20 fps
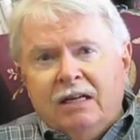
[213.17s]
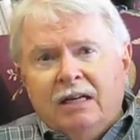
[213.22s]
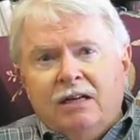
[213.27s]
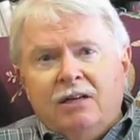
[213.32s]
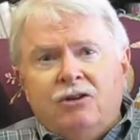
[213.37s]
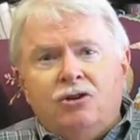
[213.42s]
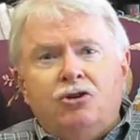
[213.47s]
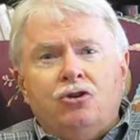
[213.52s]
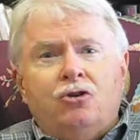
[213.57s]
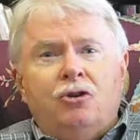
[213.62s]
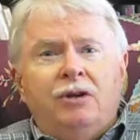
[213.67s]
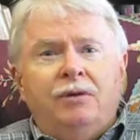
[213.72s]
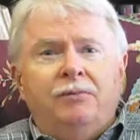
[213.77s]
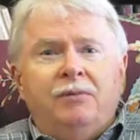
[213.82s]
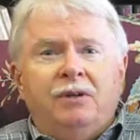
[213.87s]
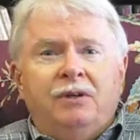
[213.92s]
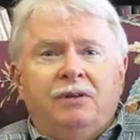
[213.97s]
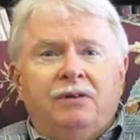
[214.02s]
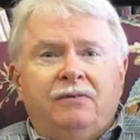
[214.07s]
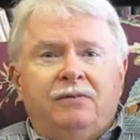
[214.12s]

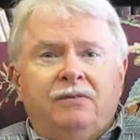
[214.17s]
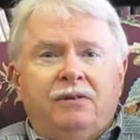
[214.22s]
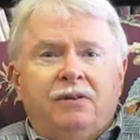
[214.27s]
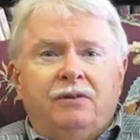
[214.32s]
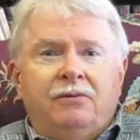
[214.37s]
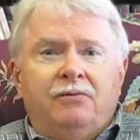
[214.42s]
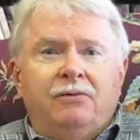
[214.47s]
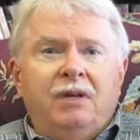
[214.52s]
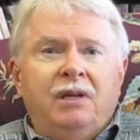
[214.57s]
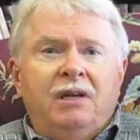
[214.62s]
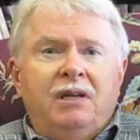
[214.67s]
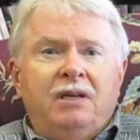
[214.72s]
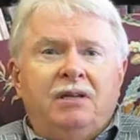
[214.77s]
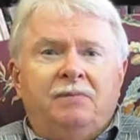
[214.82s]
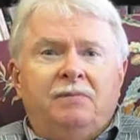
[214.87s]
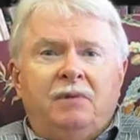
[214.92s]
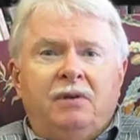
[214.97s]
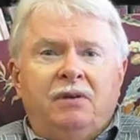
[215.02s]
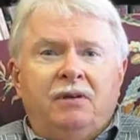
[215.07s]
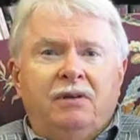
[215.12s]
enjoyment of the reading
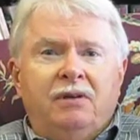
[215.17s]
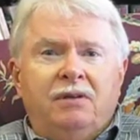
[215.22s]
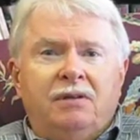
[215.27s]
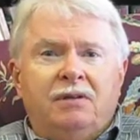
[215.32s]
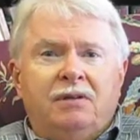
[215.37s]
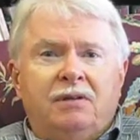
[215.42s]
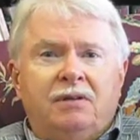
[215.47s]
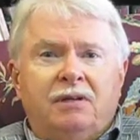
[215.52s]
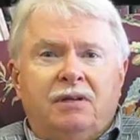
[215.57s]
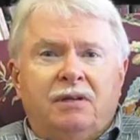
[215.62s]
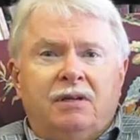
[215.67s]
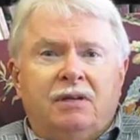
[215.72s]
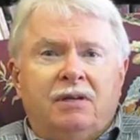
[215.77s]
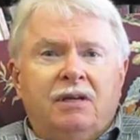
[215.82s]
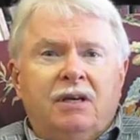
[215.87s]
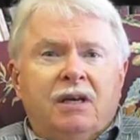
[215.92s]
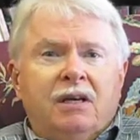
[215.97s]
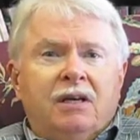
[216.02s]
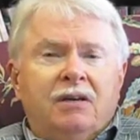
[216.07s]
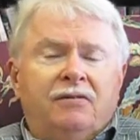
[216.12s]
experience
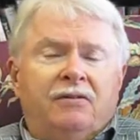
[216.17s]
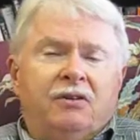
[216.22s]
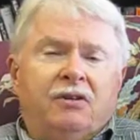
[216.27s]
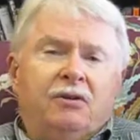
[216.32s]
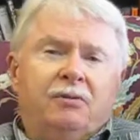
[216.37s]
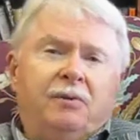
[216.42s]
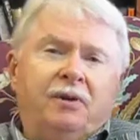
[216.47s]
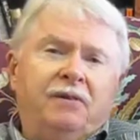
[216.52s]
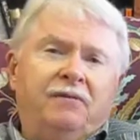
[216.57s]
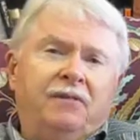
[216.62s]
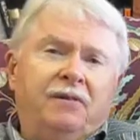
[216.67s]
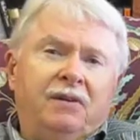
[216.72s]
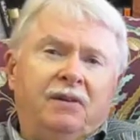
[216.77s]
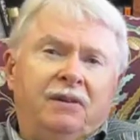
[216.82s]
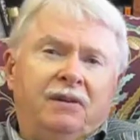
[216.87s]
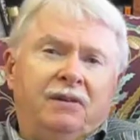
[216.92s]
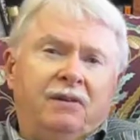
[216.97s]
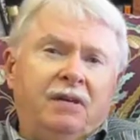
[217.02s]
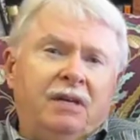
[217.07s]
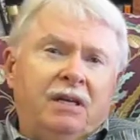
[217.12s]
of Huckleberry
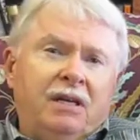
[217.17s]
Finn